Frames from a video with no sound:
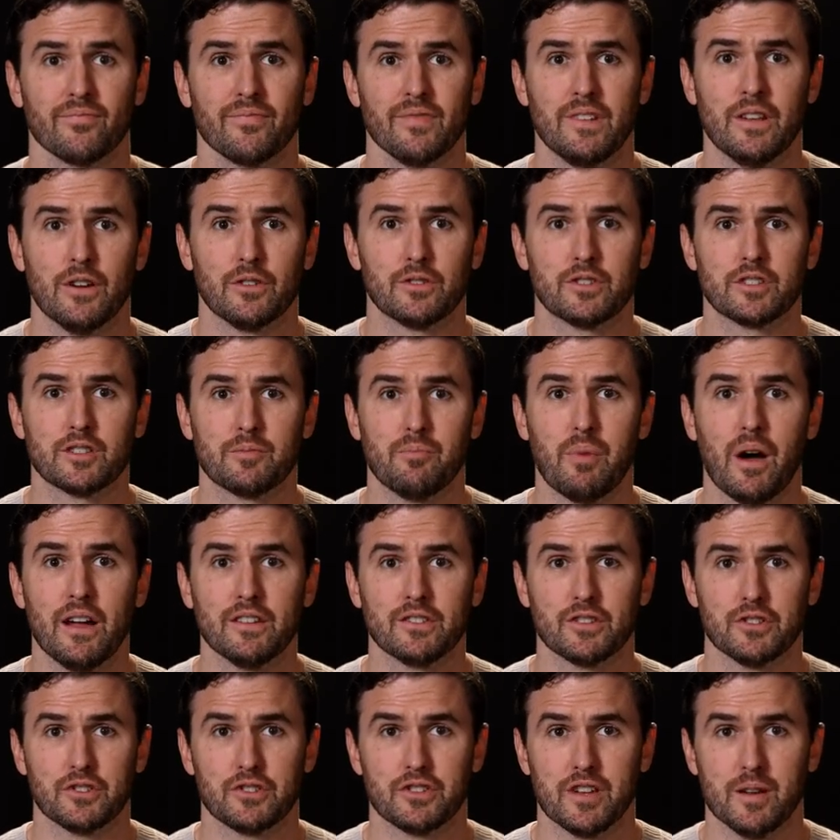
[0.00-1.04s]
you know,
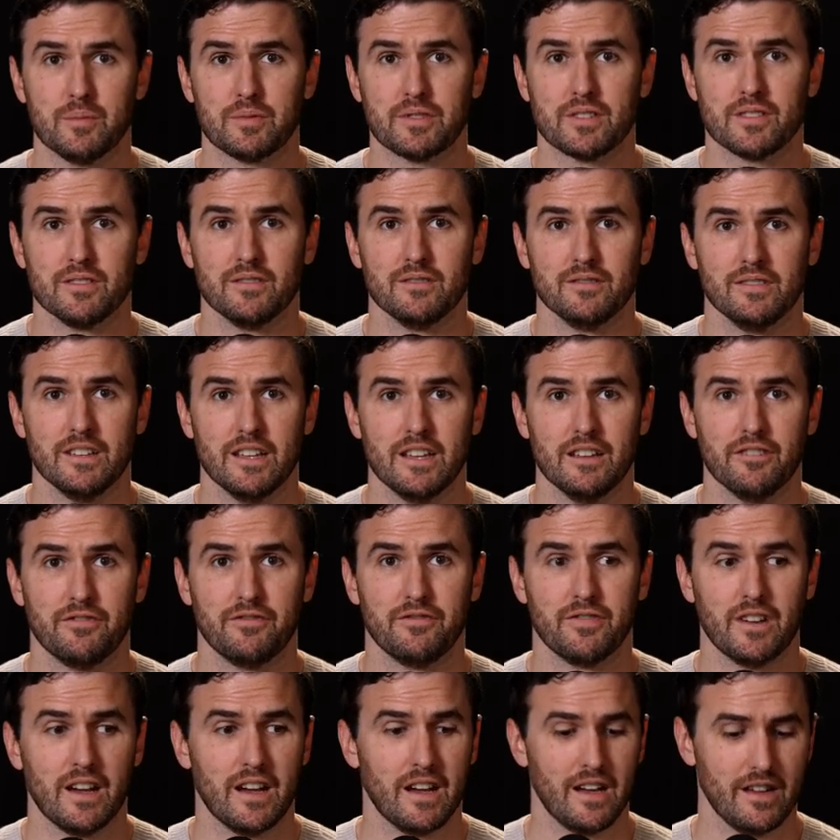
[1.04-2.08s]
sponsorships.
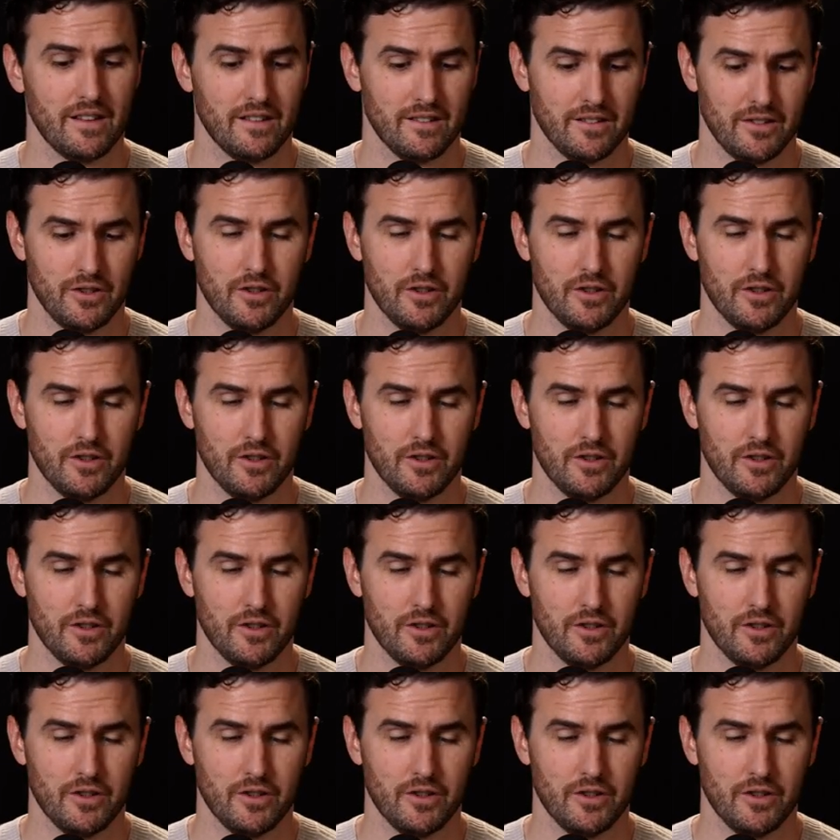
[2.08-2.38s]
If uh,